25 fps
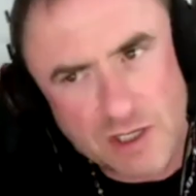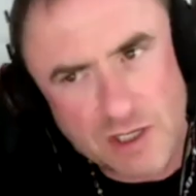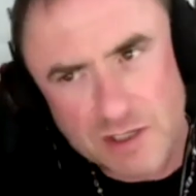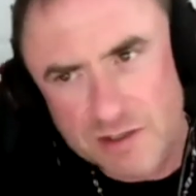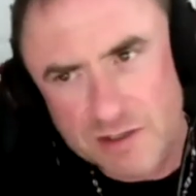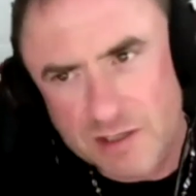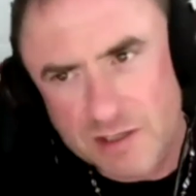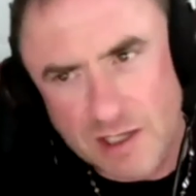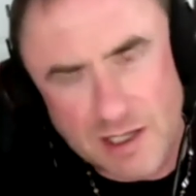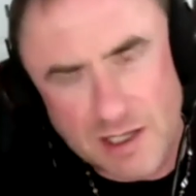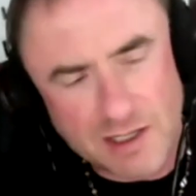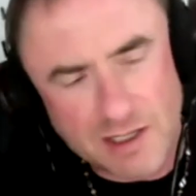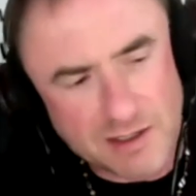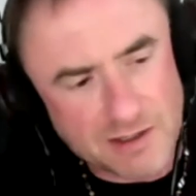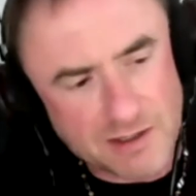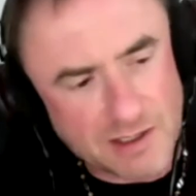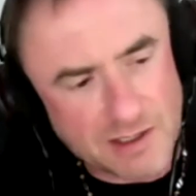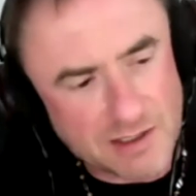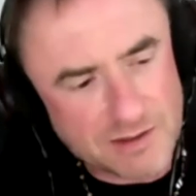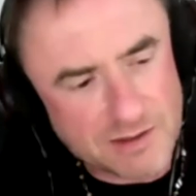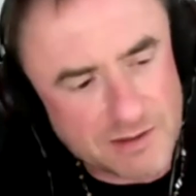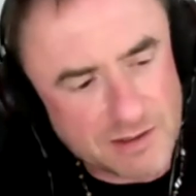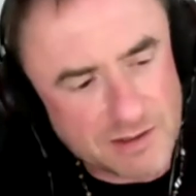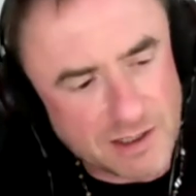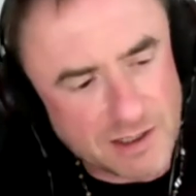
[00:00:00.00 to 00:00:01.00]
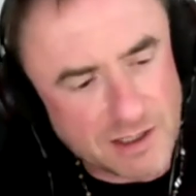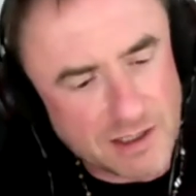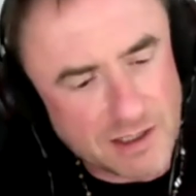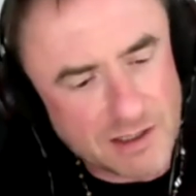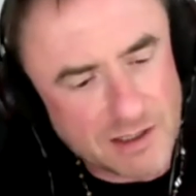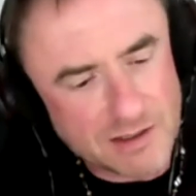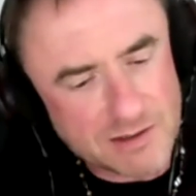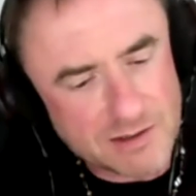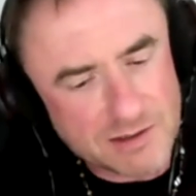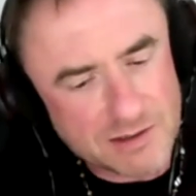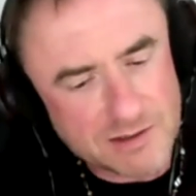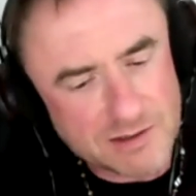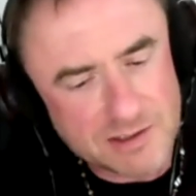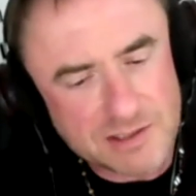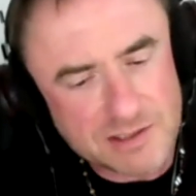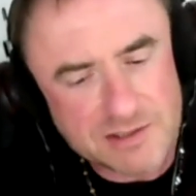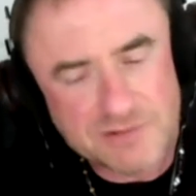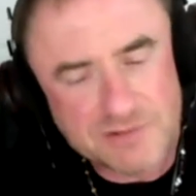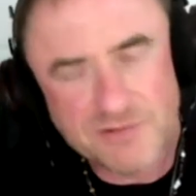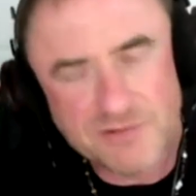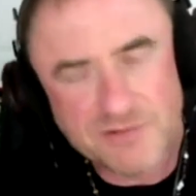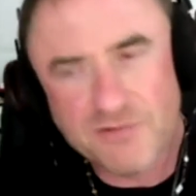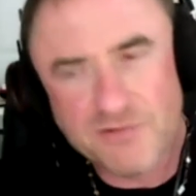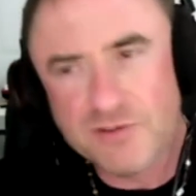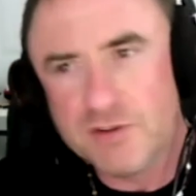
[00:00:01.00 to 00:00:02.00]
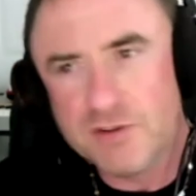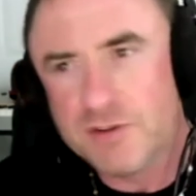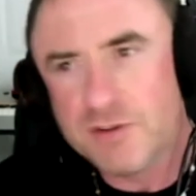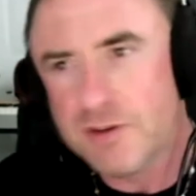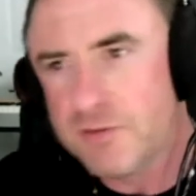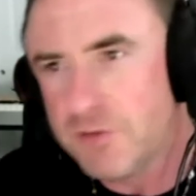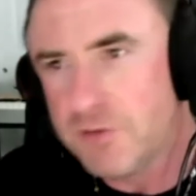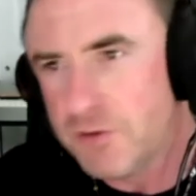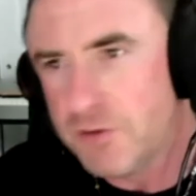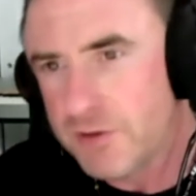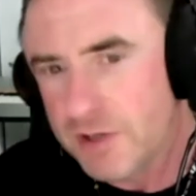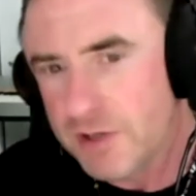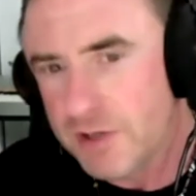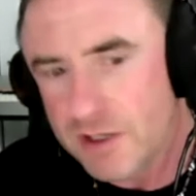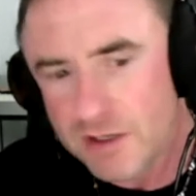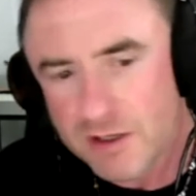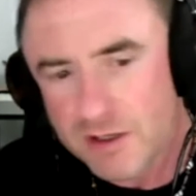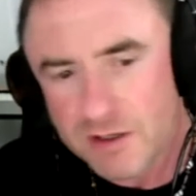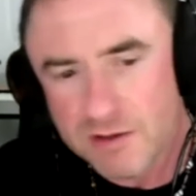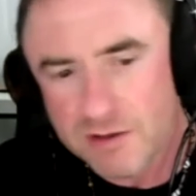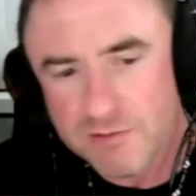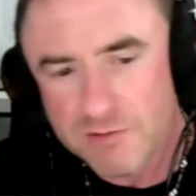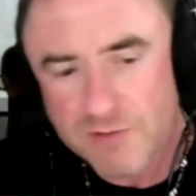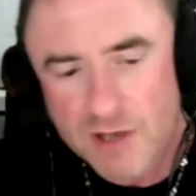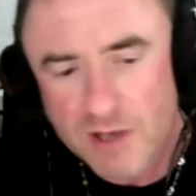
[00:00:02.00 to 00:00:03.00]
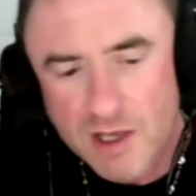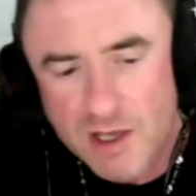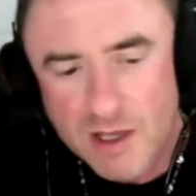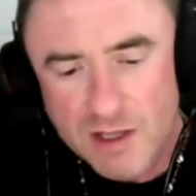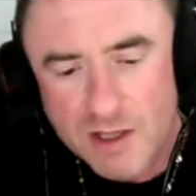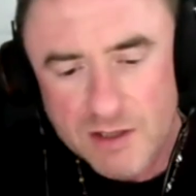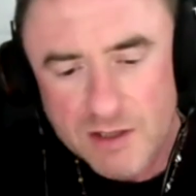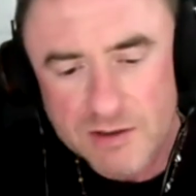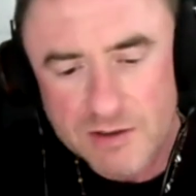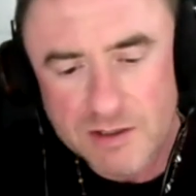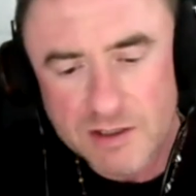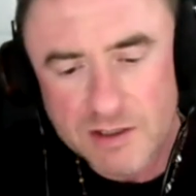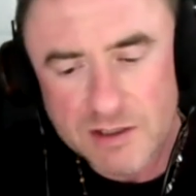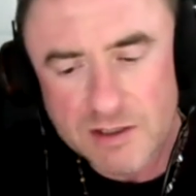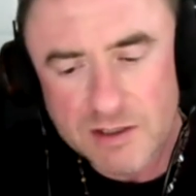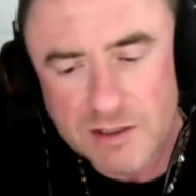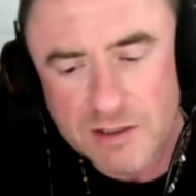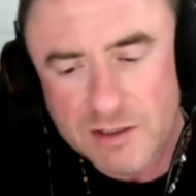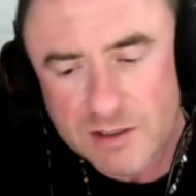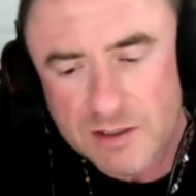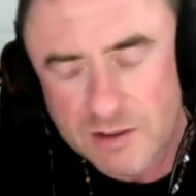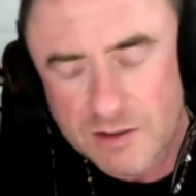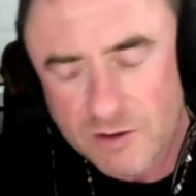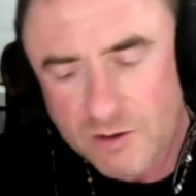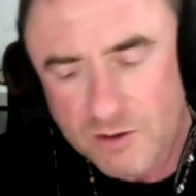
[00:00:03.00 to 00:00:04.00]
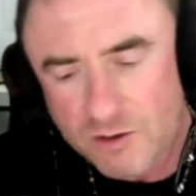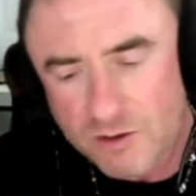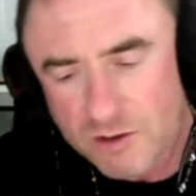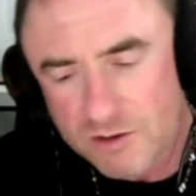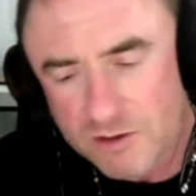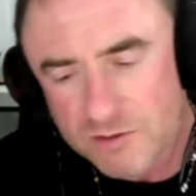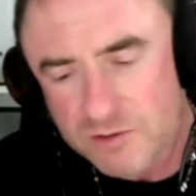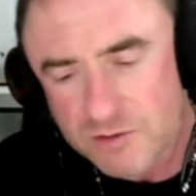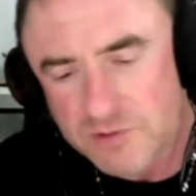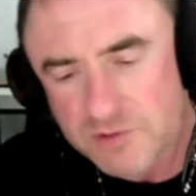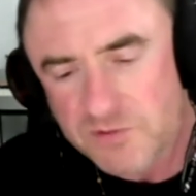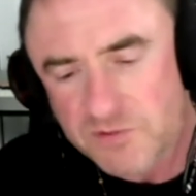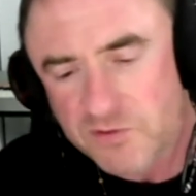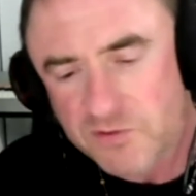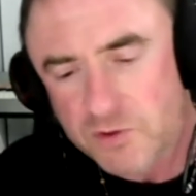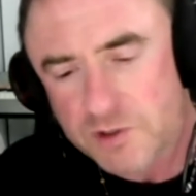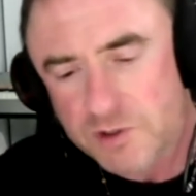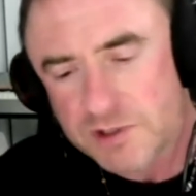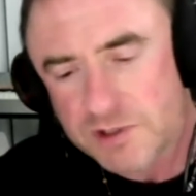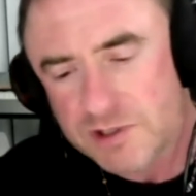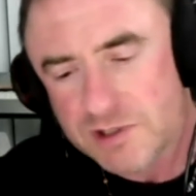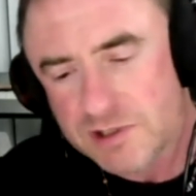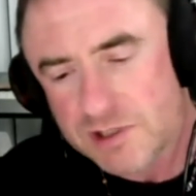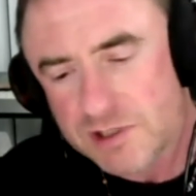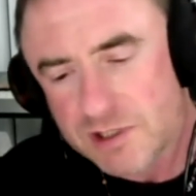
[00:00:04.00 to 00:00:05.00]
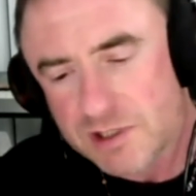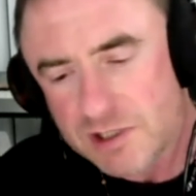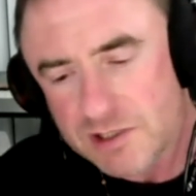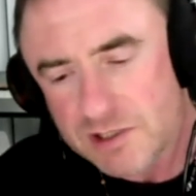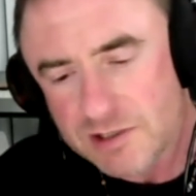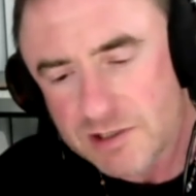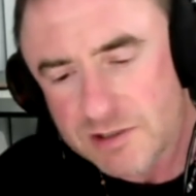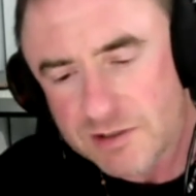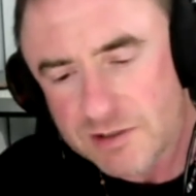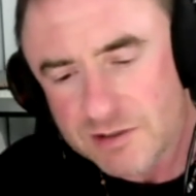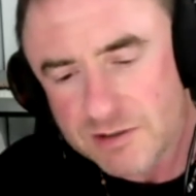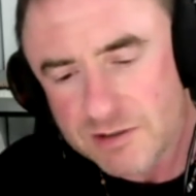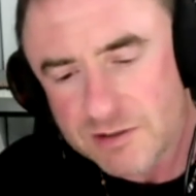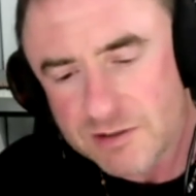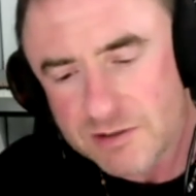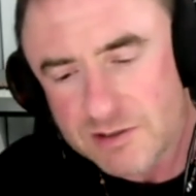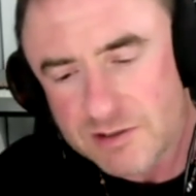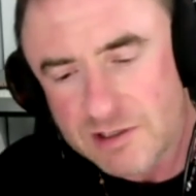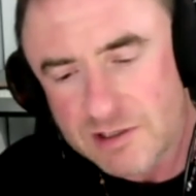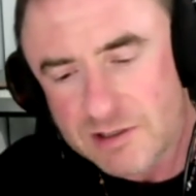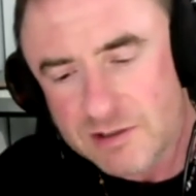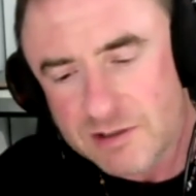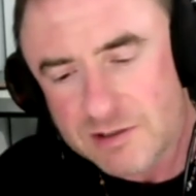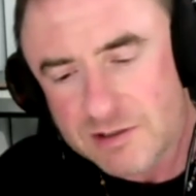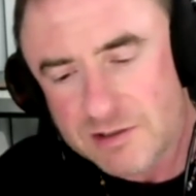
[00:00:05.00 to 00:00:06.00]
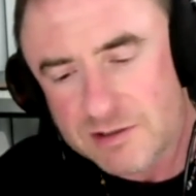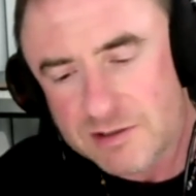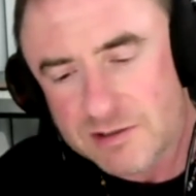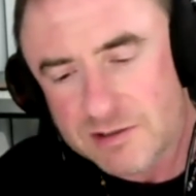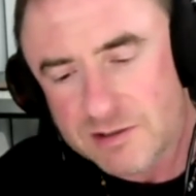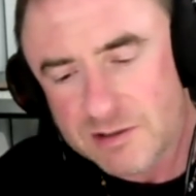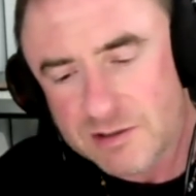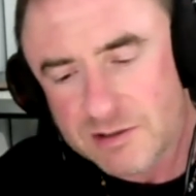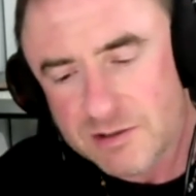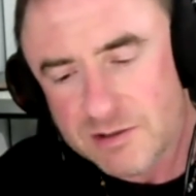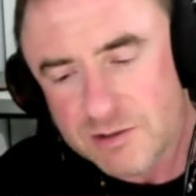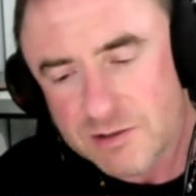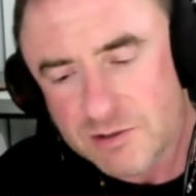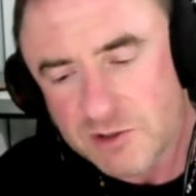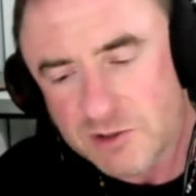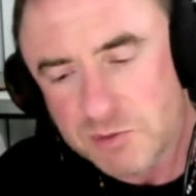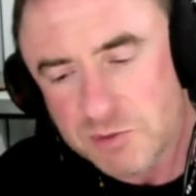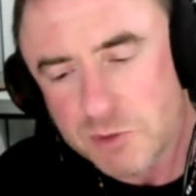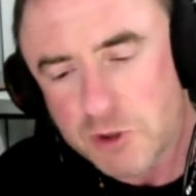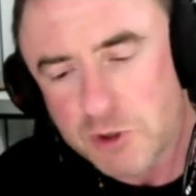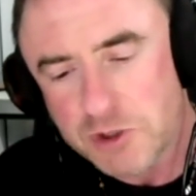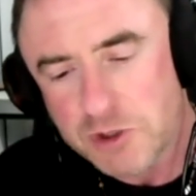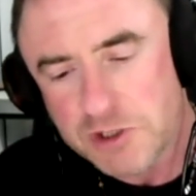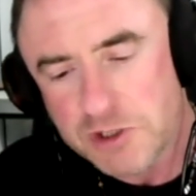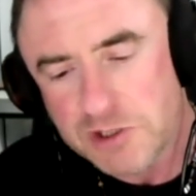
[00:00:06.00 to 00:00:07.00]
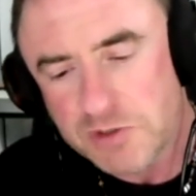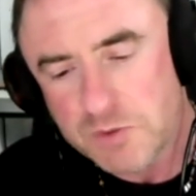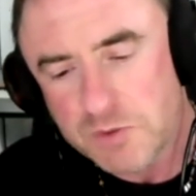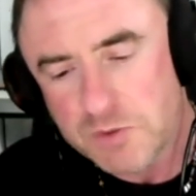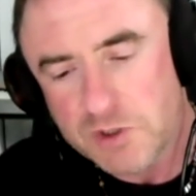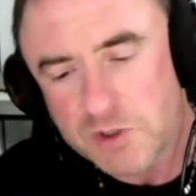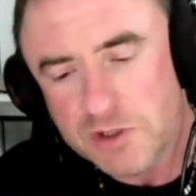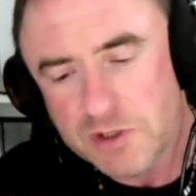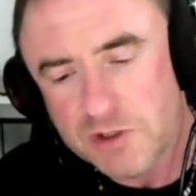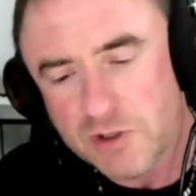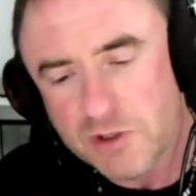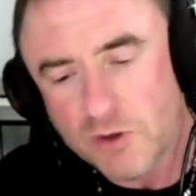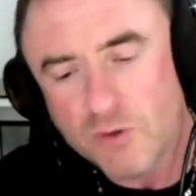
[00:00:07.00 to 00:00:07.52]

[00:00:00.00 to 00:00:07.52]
that, mm-hmm. that uh, these, if you think of the, all of those forces in us, the, the, those emotions we don't